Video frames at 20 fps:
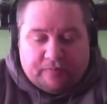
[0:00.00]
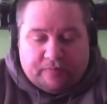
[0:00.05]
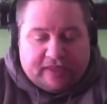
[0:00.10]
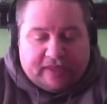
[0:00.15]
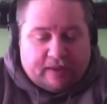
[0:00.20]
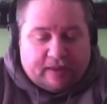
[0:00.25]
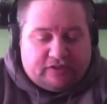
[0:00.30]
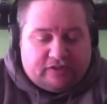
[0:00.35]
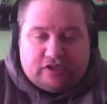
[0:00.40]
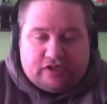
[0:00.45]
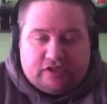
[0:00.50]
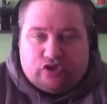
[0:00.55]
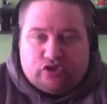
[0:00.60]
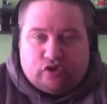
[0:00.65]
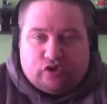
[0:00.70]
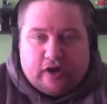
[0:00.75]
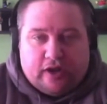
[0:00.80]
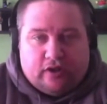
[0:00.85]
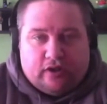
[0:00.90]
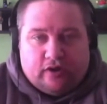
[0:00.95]
but that was just a
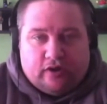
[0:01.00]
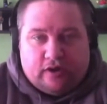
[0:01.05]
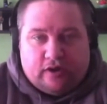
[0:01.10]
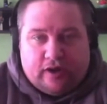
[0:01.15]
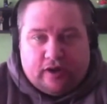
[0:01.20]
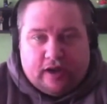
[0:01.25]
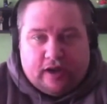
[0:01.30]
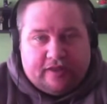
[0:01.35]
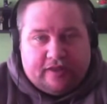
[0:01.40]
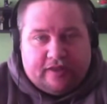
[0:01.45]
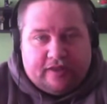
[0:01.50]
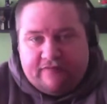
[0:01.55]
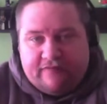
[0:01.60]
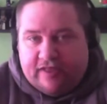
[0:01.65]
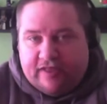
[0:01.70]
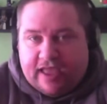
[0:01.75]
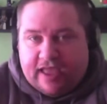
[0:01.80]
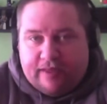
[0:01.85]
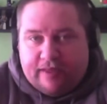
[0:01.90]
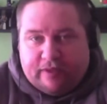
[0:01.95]
trailer and it didn't have
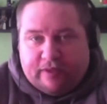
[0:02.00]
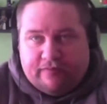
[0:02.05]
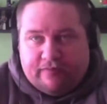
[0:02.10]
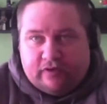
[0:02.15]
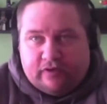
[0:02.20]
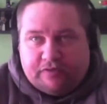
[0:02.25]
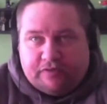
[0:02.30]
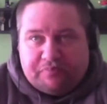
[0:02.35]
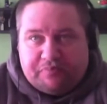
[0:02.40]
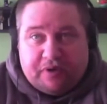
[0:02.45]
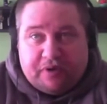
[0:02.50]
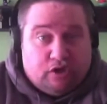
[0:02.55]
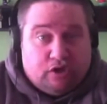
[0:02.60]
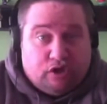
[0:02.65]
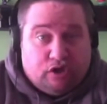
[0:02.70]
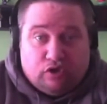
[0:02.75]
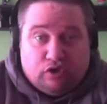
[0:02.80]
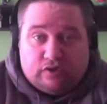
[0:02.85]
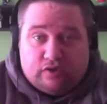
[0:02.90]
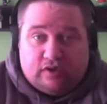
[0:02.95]
any gameplay footage. But it
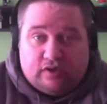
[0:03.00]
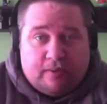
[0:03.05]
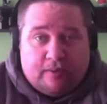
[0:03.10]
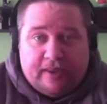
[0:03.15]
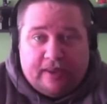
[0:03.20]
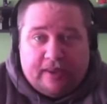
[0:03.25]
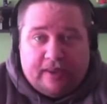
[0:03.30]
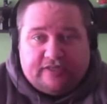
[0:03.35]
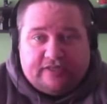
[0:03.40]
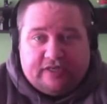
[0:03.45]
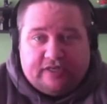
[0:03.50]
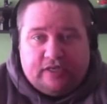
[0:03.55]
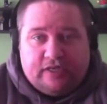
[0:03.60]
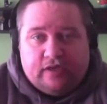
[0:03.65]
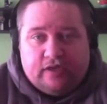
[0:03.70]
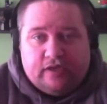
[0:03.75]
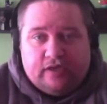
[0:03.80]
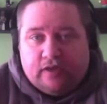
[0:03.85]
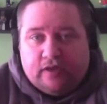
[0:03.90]
looked amazing.